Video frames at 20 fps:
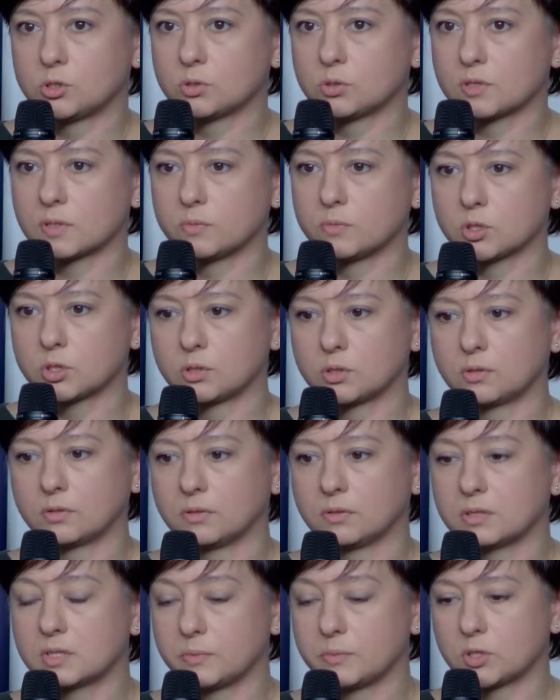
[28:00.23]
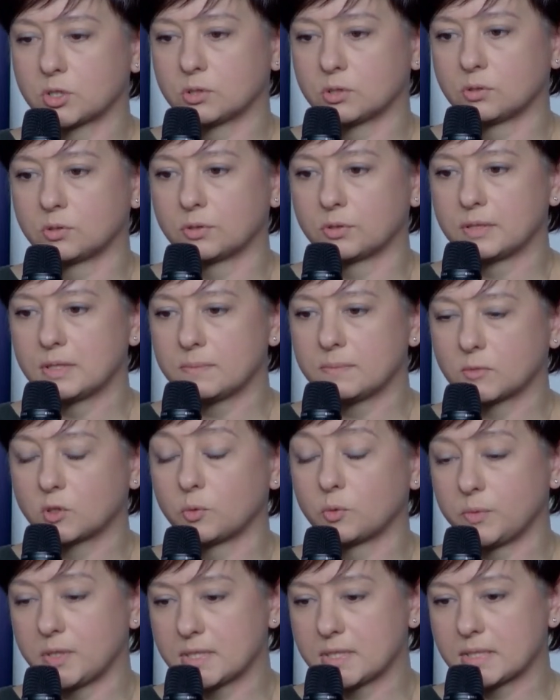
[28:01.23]
the mixed medical commissions
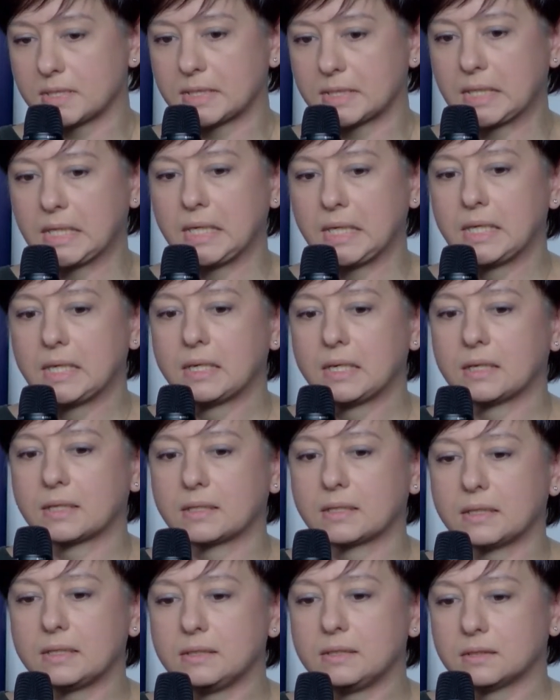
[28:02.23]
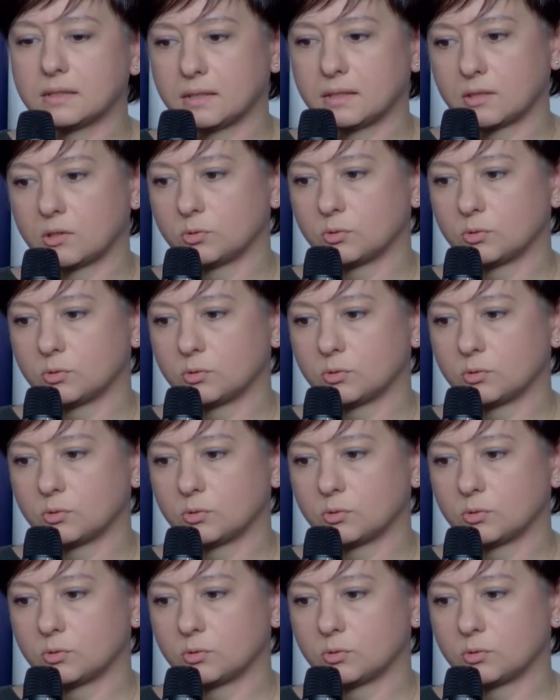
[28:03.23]
says that